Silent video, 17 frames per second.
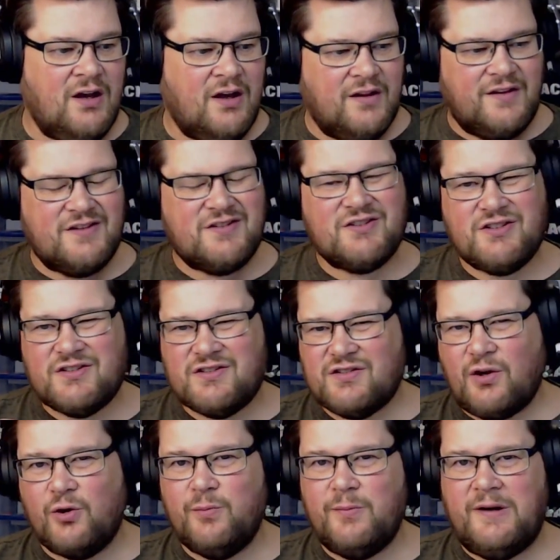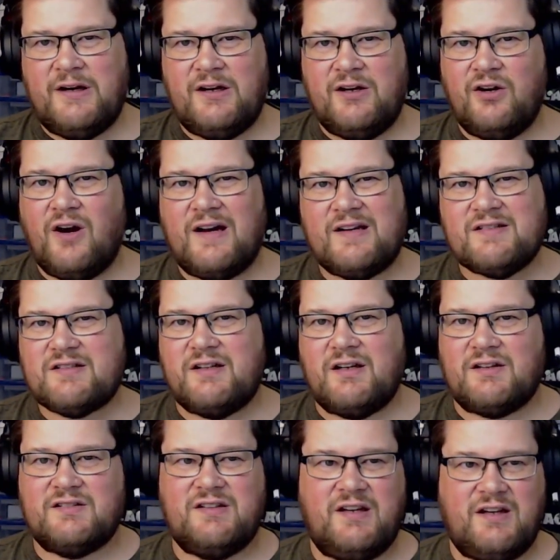There's just so many nice
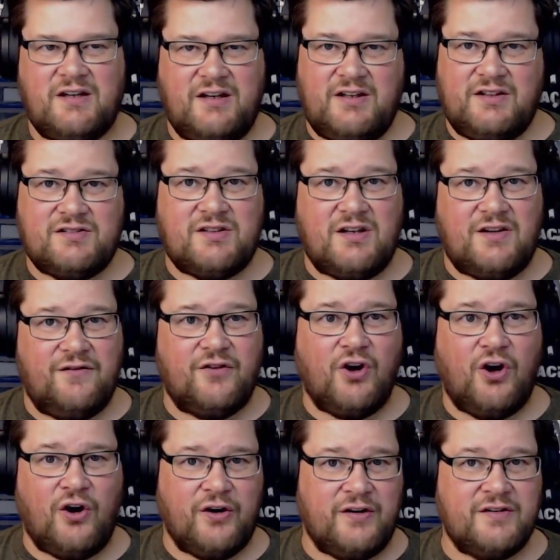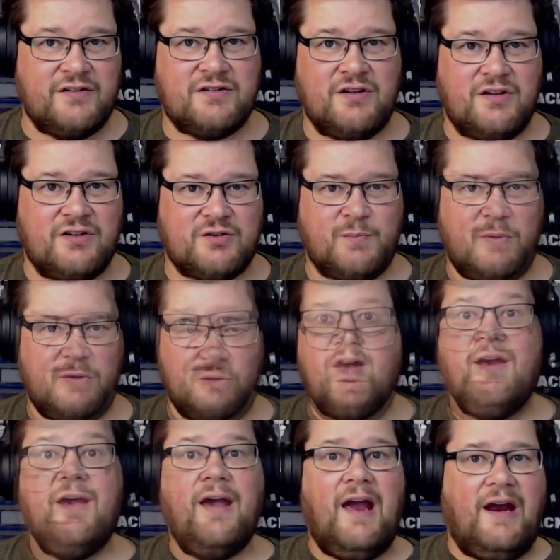little techniques that have gone into this
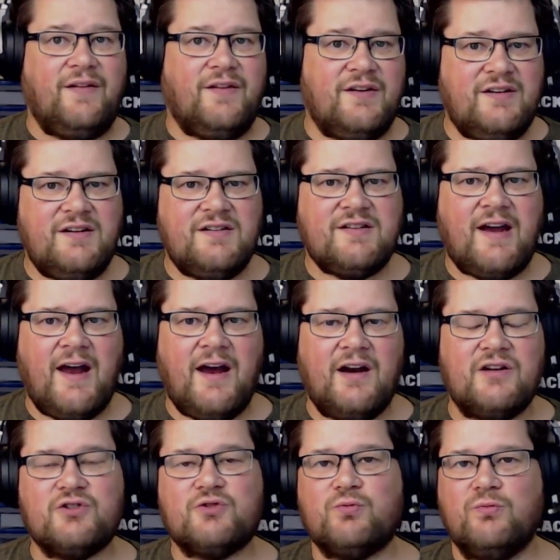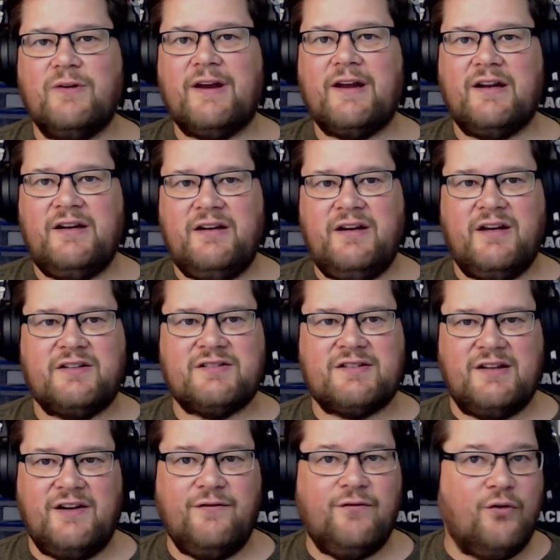build and the detail is really next
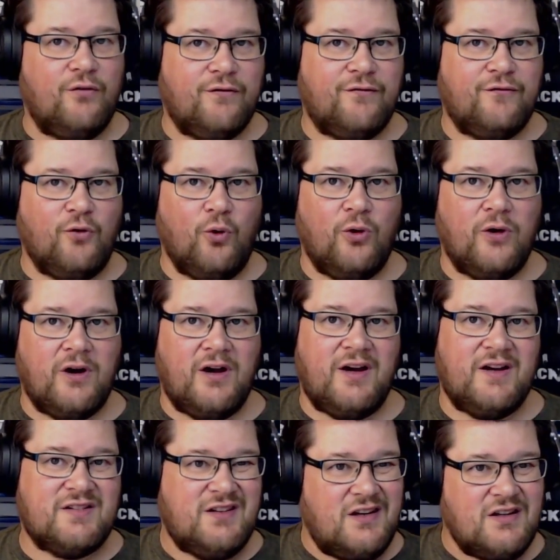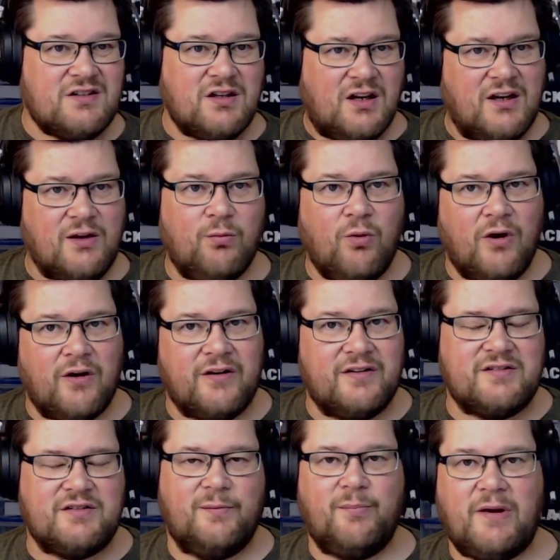level for essentially what
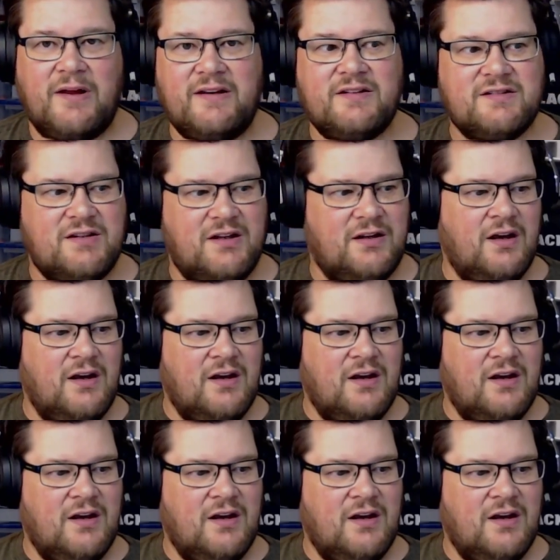is a playset.